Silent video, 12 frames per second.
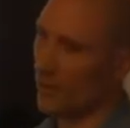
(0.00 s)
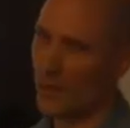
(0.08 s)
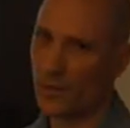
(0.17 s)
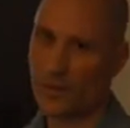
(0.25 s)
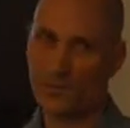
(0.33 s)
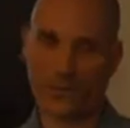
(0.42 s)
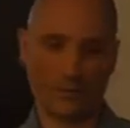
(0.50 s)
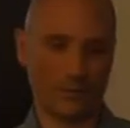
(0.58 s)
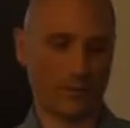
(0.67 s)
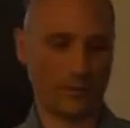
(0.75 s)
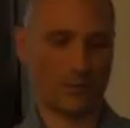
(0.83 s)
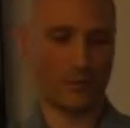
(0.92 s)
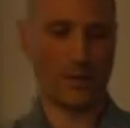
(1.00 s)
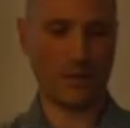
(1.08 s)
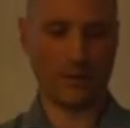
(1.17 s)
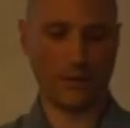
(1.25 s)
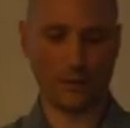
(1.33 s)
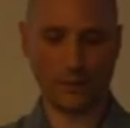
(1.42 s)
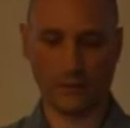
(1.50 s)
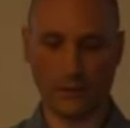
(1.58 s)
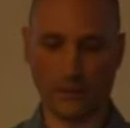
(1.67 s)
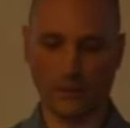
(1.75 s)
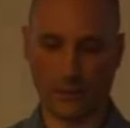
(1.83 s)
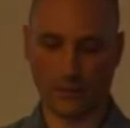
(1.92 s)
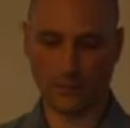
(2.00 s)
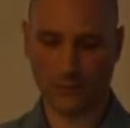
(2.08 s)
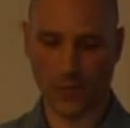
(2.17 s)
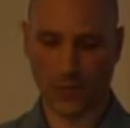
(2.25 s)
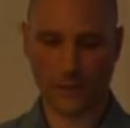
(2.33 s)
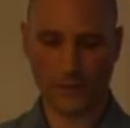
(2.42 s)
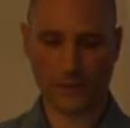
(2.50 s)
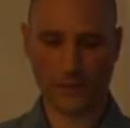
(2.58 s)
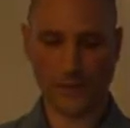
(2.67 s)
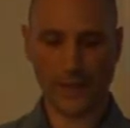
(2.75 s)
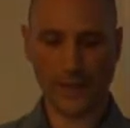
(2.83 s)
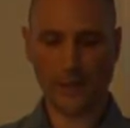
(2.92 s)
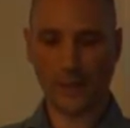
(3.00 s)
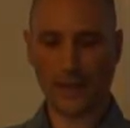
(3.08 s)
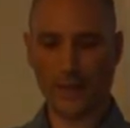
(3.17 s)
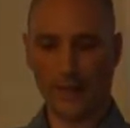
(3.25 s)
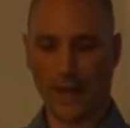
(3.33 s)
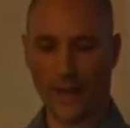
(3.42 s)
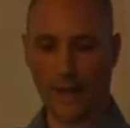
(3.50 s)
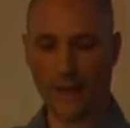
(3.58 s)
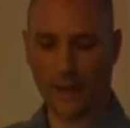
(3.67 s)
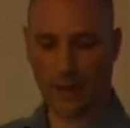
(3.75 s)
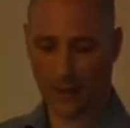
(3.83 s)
logarithm have a long history, and